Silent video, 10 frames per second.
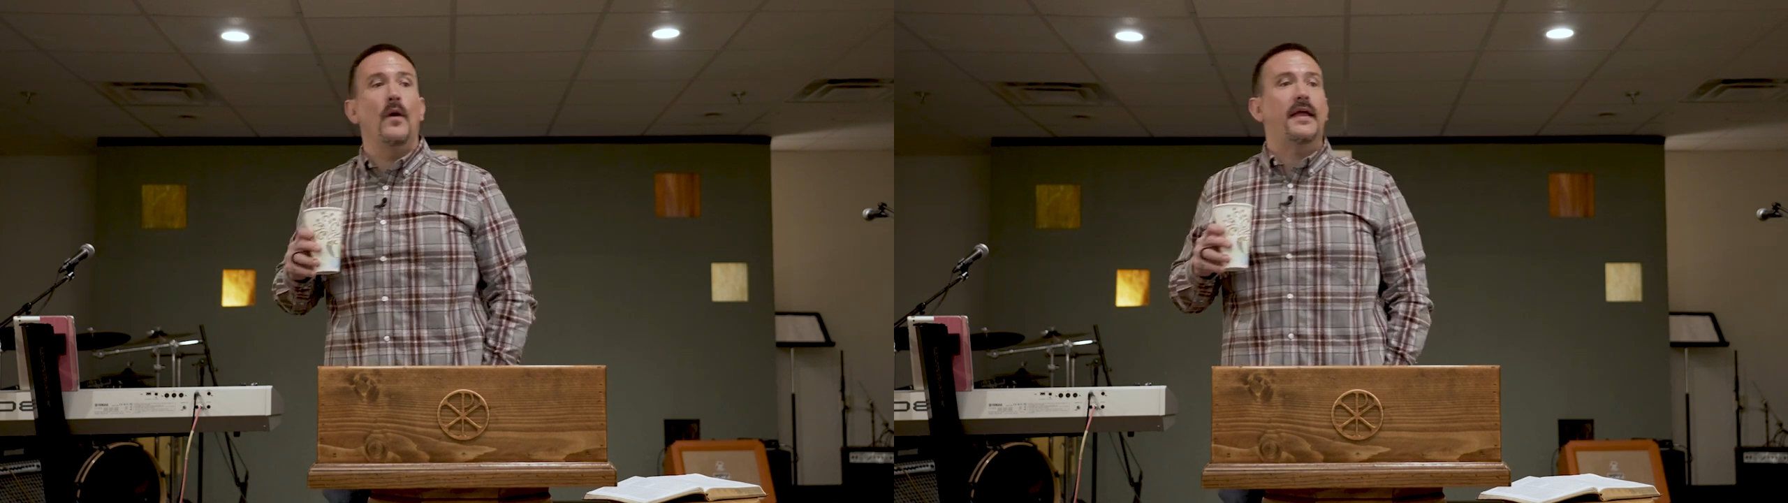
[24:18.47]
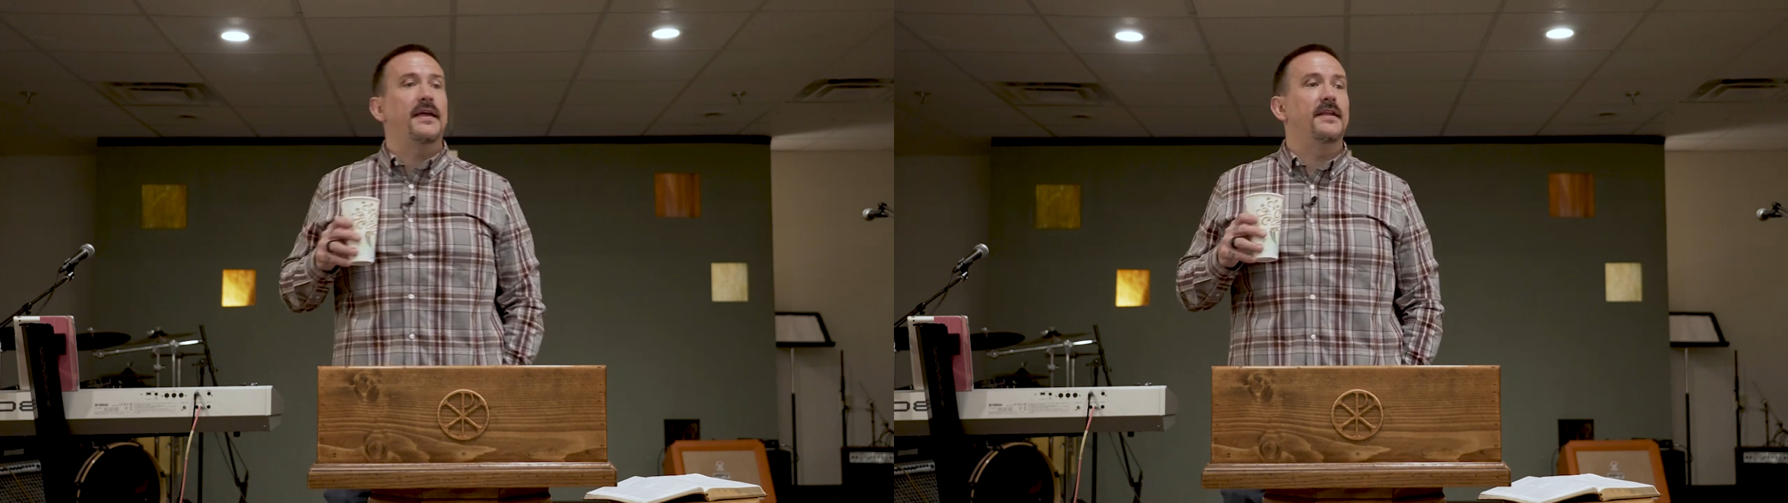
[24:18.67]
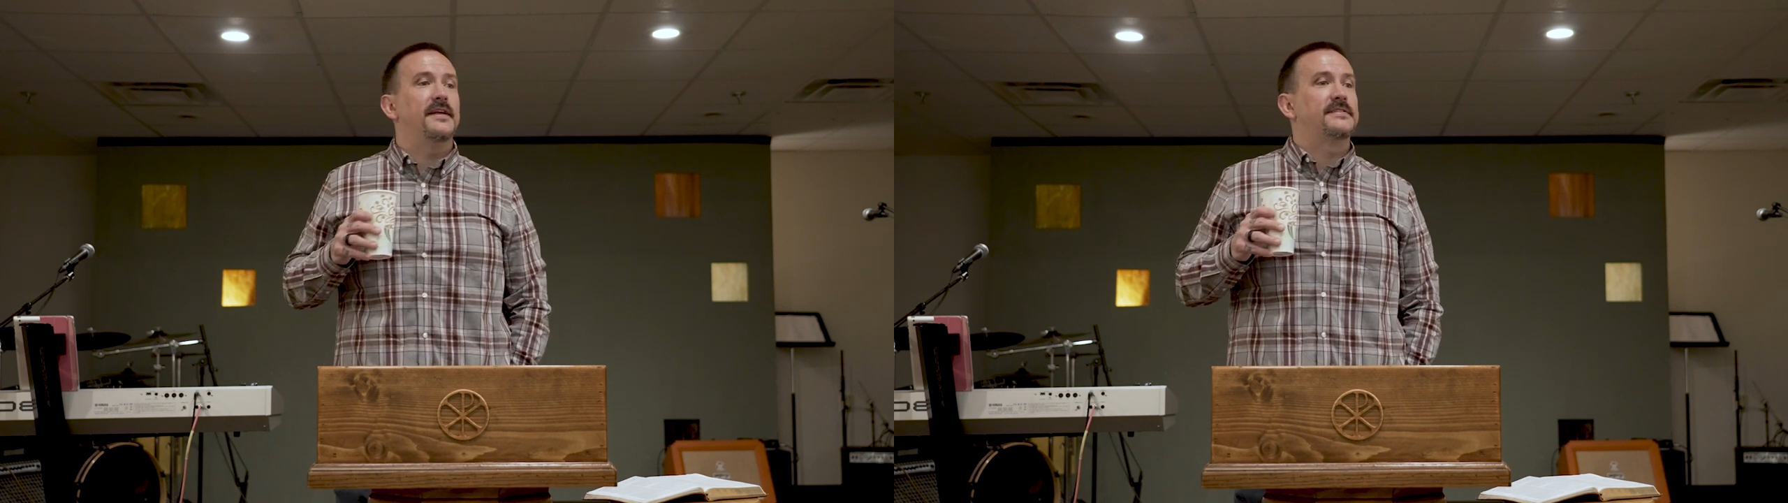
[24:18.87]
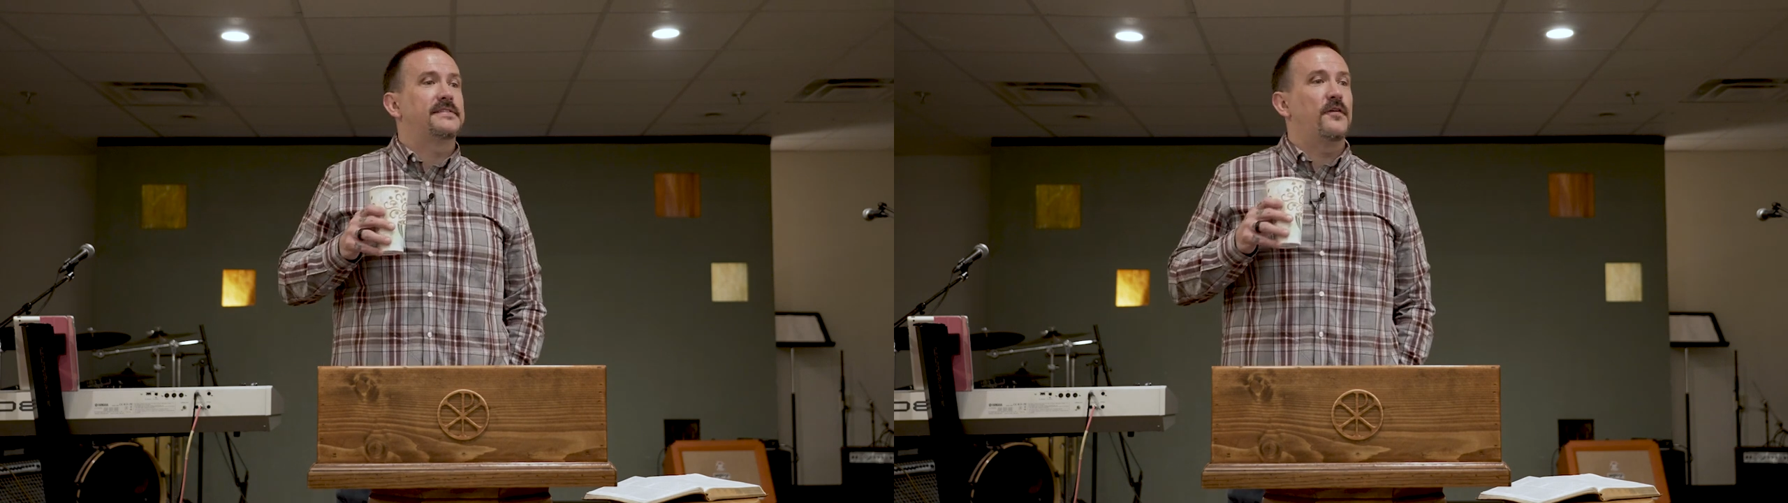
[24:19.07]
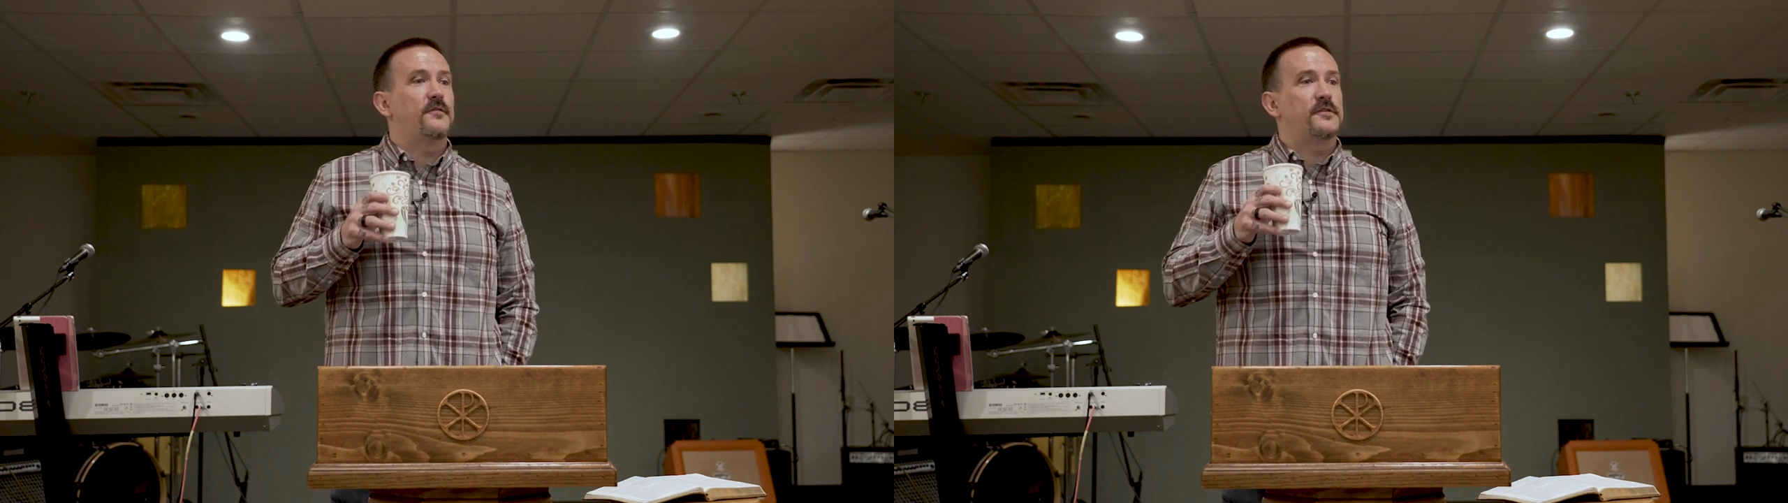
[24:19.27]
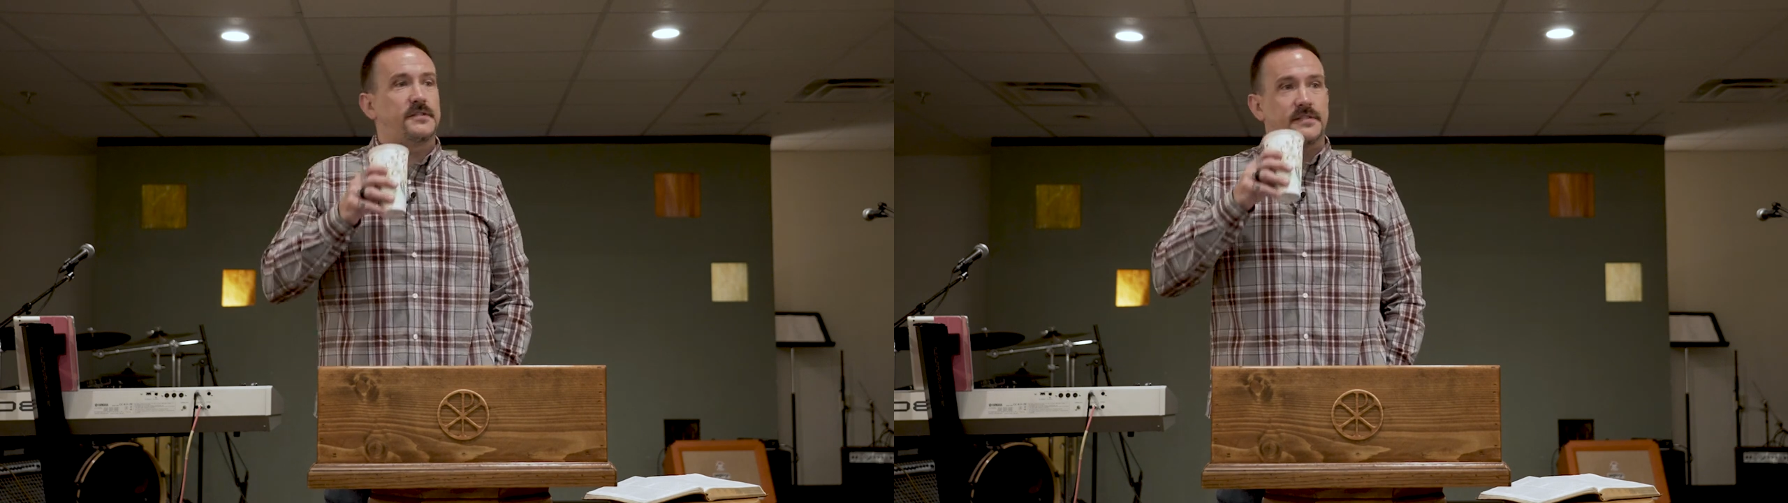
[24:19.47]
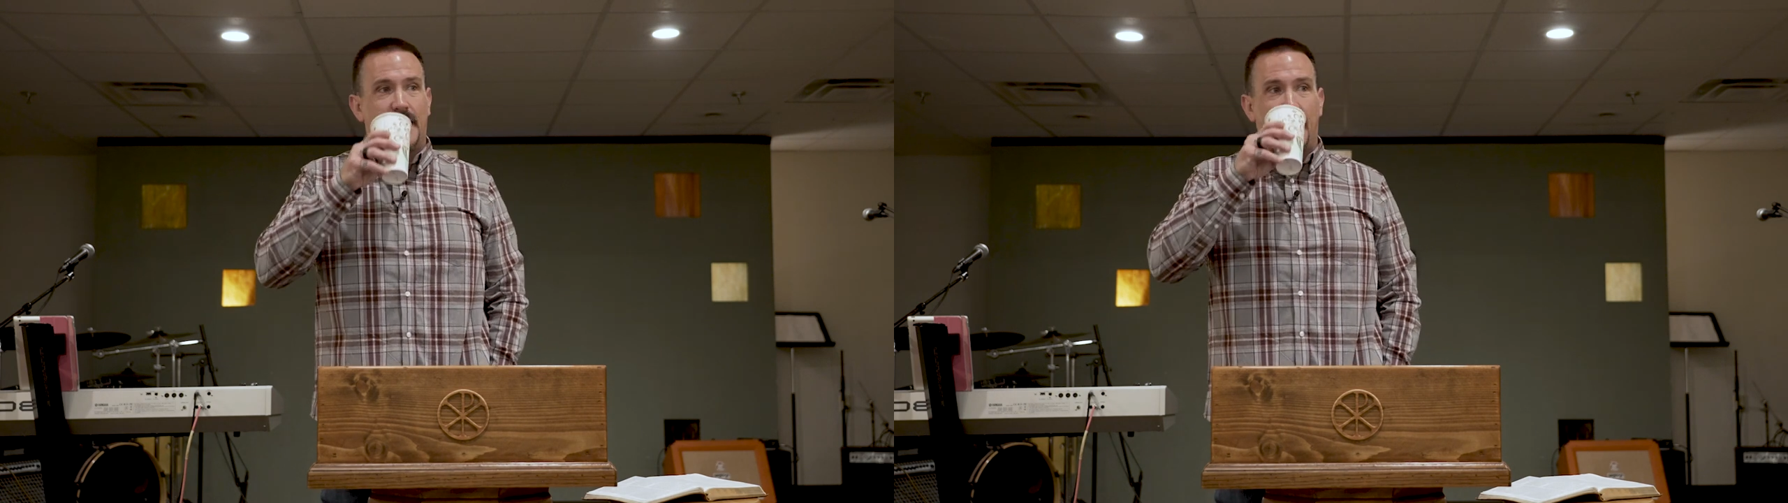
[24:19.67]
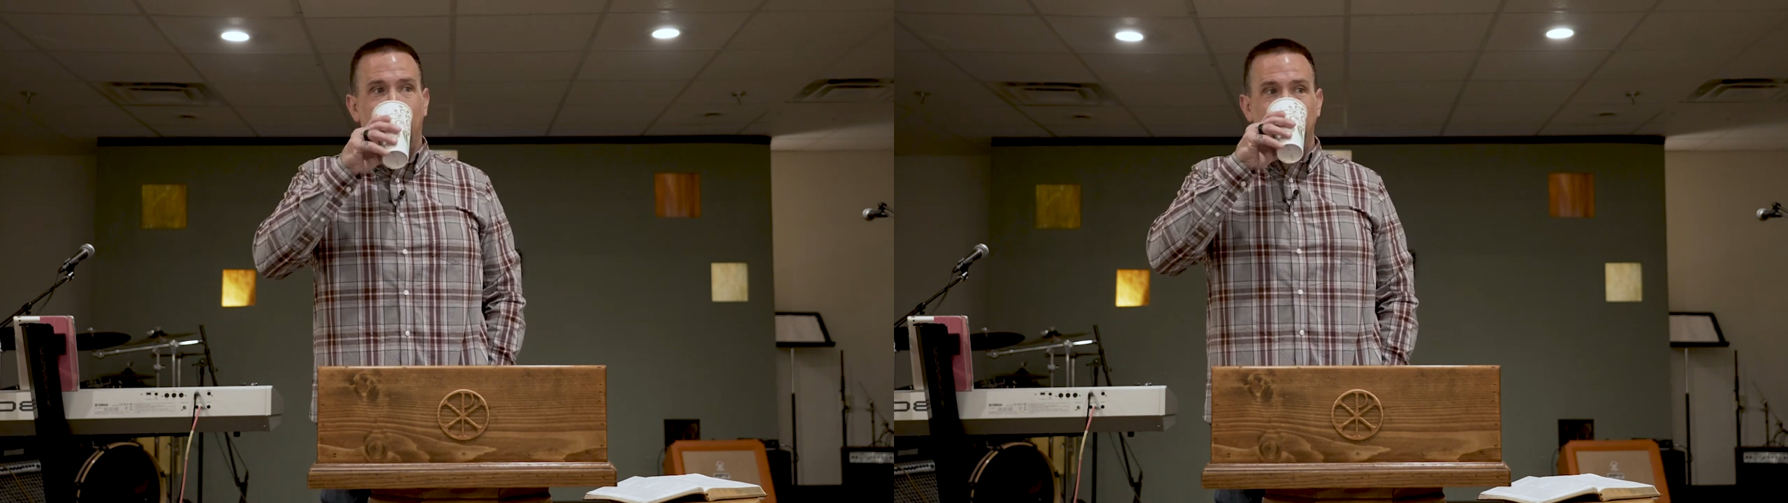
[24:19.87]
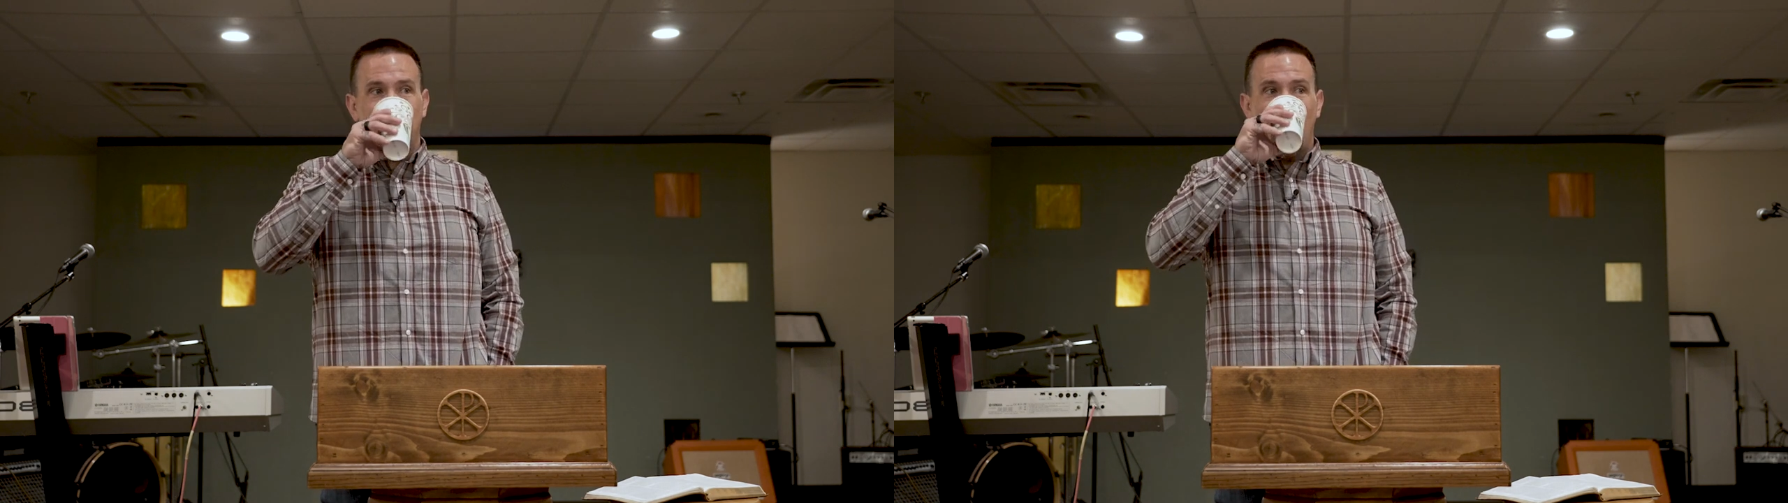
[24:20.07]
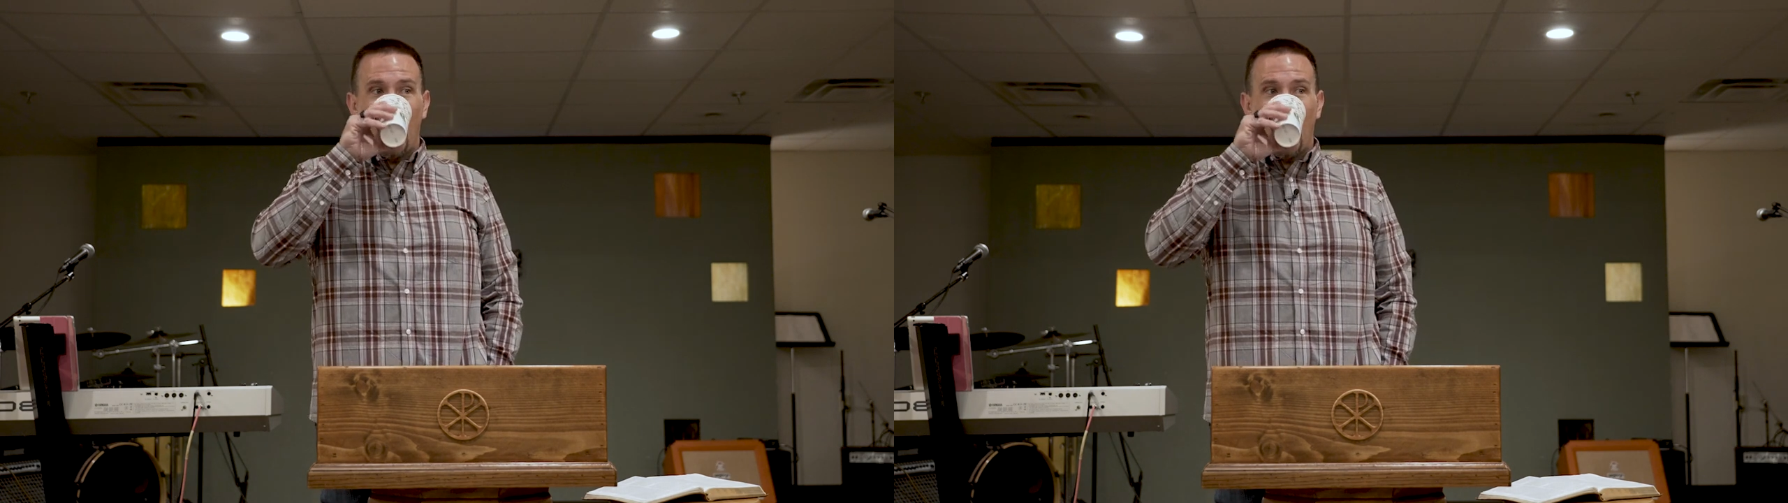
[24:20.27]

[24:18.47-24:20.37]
wicked and selfish desires?